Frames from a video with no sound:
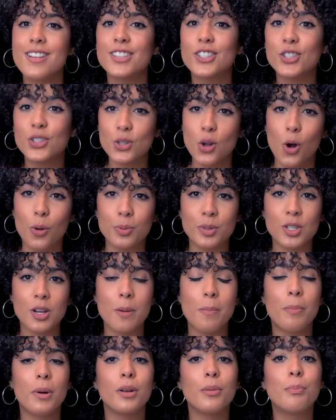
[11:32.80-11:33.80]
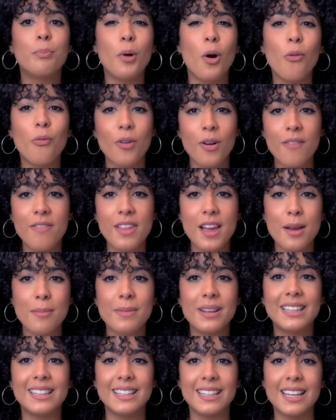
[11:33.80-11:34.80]
Sculptor, but both of
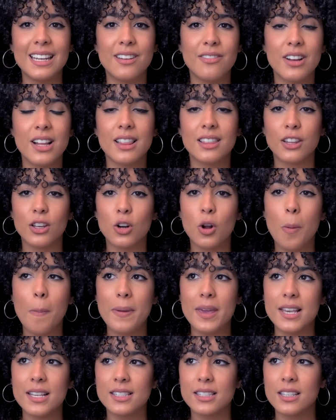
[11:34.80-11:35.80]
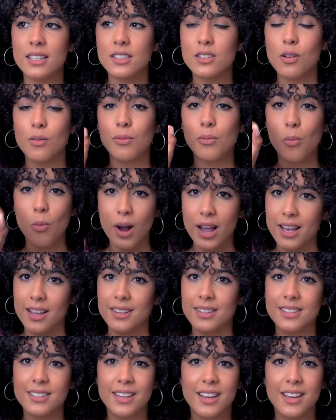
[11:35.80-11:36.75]
them leave little pieces of white